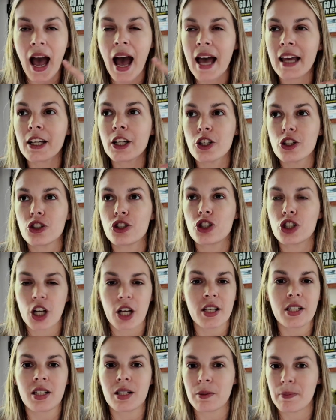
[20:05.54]
I could
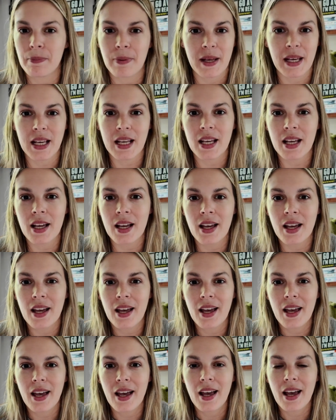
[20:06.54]
just be
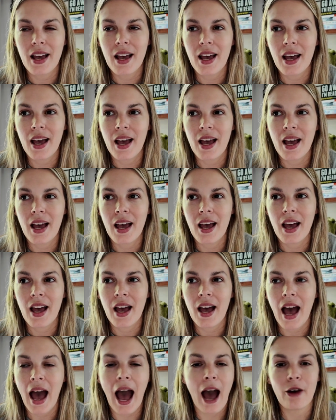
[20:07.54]

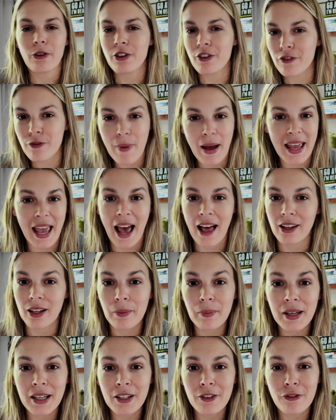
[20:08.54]
out of my
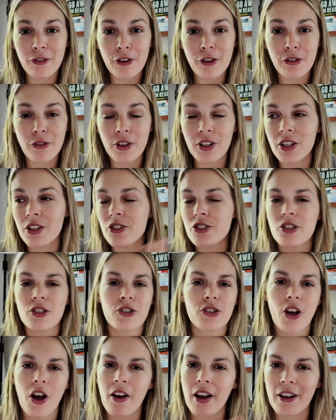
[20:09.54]
element for thrillers.
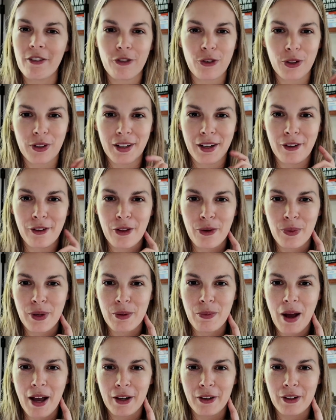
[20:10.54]
Sorry if you can hear the weed
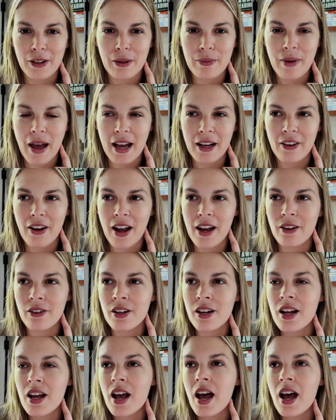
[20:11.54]
whacker in the background.